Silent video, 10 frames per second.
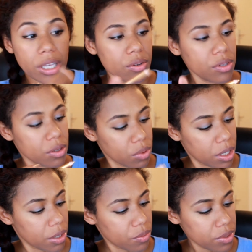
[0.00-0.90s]
I used it
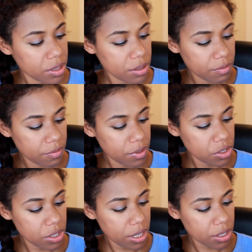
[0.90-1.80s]
while I was in
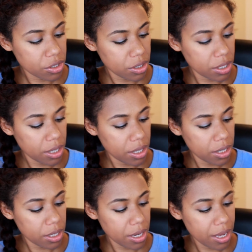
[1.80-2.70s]
Fiji actually,
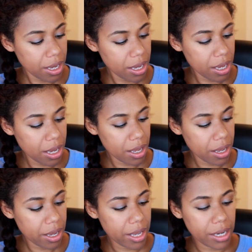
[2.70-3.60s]

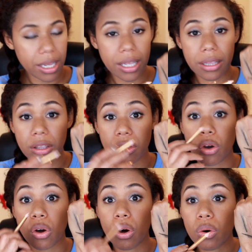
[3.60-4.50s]
and the
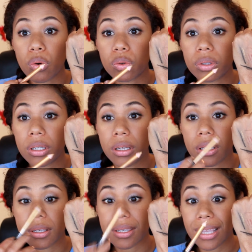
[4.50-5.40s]
gold
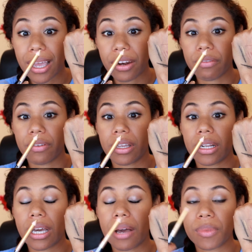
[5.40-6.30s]
side of
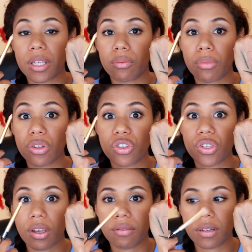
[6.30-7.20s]
it comes out much
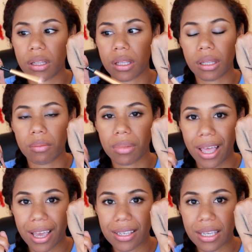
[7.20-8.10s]
softer than the
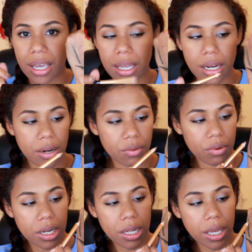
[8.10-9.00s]
black side and
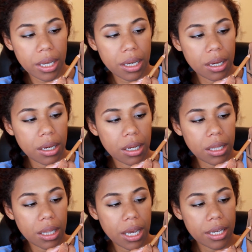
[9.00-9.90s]
really like
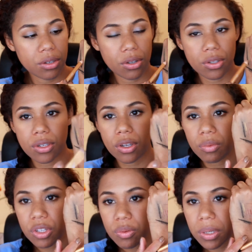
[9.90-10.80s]
glides on
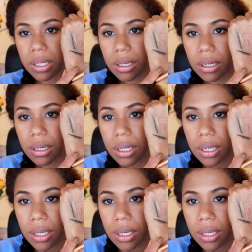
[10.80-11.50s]
so much better.